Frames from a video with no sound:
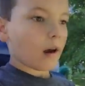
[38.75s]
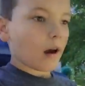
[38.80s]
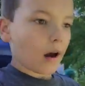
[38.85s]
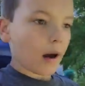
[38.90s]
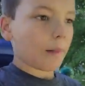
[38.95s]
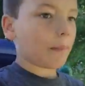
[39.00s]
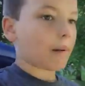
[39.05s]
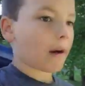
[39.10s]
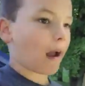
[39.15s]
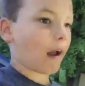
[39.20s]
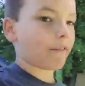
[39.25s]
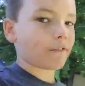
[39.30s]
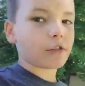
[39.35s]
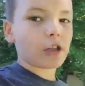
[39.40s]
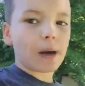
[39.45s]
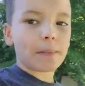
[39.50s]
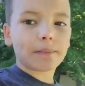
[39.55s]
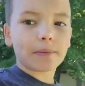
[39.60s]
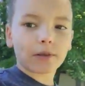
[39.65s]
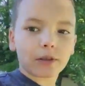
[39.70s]
I
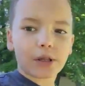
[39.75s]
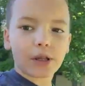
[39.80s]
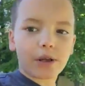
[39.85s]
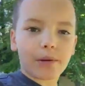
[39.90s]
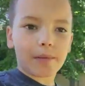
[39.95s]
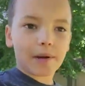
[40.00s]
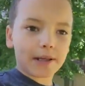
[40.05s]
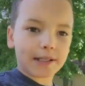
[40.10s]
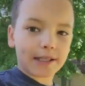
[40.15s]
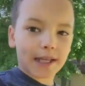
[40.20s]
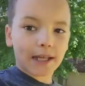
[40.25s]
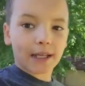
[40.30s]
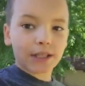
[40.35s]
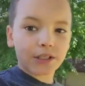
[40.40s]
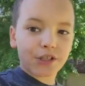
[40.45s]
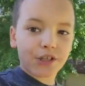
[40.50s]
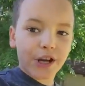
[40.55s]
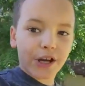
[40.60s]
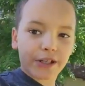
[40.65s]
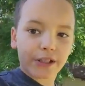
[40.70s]
haven't uploaded on my
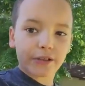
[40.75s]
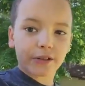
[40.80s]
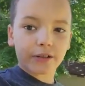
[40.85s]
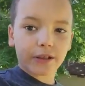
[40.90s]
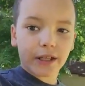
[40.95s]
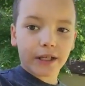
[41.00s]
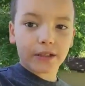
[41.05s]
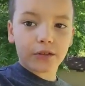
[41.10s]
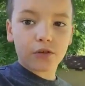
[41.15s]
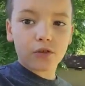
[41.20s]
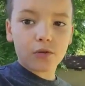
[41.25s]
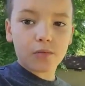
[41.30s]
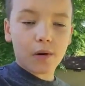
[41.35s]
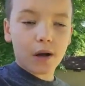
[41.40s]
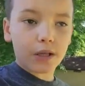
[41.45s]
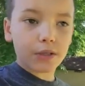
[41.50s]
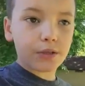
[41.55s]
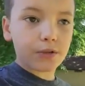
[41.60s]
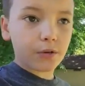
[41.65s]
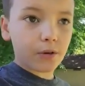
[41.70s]
second channel in like 2
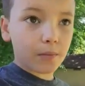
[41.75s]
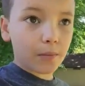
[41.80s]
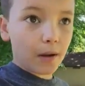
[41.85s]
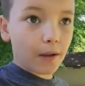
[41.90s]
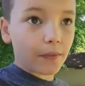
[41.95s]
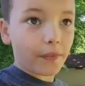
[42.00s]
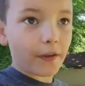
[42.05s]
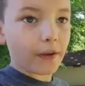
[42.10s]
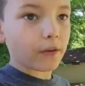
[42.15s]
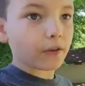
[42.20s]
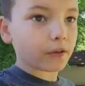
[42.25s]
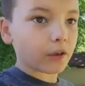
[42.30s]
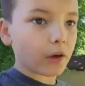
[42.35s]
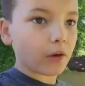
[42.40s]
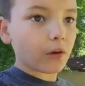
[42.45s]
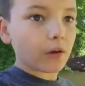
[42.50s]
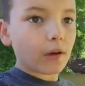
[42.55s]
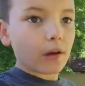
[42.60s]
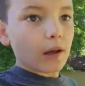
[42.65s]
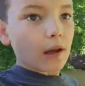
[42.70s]
months or a month, I don't
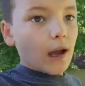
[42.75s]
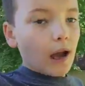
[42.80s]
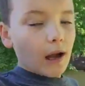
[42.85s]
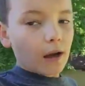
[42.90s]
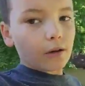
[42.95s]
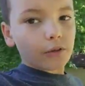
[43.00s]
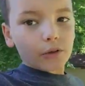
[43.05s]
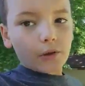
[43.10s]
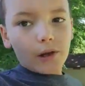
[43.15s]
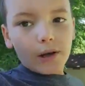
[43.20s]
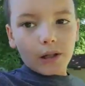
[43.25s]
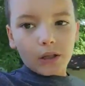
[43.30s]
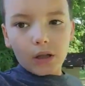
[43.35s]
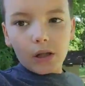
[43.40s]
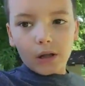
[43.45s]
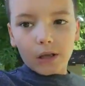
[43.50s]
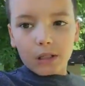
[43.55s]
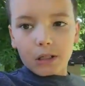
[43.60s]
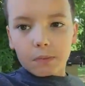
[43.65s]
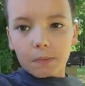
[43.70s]
know. I don't know how
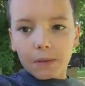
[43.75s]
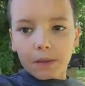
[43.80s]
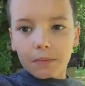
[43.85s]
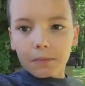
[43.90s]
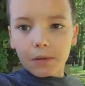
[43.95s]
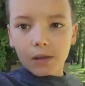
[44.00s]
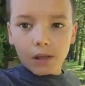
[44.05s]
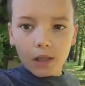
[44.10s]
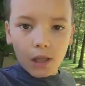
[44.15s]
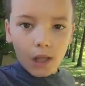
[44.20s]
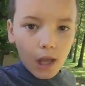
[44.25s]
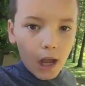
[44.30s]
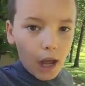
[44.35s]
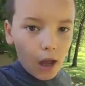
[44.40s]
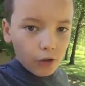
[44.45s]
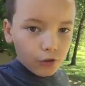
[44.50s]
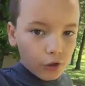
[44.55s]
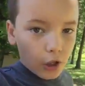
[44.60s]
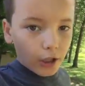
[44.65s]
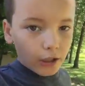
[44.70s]
long it's been, but
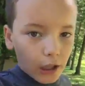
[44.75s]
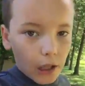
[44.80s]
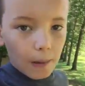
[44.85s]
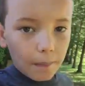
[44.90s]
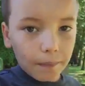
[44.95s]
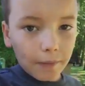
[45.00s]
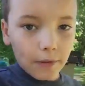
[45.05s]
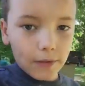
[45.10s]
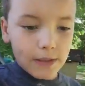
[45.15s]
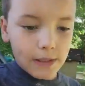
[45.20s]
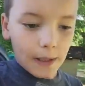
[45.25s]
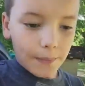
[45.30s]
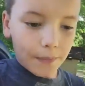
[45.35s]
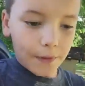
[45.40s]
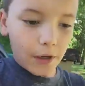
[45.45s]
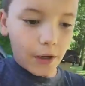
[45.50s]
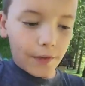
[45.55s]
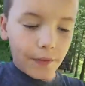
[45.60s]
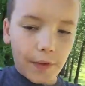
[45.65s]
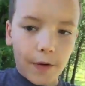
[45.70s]
I'll try to upload
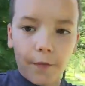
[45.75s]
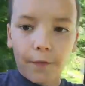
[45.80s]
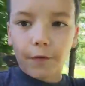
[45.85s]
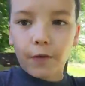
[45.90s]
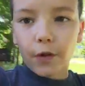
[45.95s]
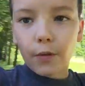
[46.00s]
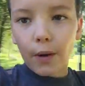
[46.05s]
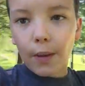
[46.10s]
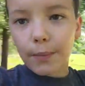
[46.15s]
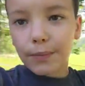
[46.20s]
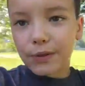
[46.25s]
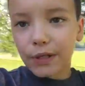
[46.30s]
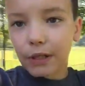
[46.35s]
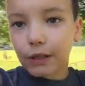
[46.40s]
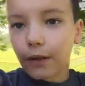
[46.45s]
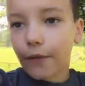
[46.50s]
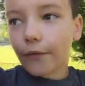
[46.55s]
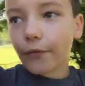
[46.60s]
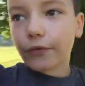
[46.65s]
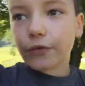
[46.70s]
something on there for you MJ
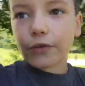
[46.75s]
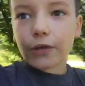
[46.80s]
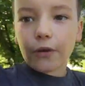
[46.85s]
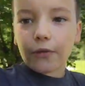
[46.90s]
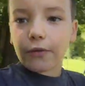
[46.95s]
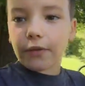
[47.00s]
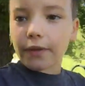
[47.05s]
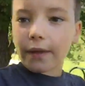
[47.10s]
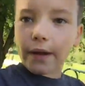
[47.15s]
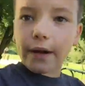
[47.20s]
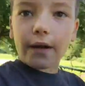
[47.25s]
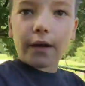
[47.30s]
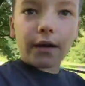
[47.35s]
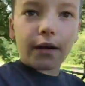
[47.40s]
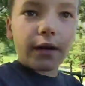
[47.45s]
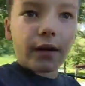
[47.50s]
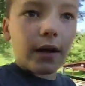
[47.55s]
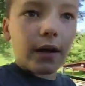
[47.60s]
lovers out in there.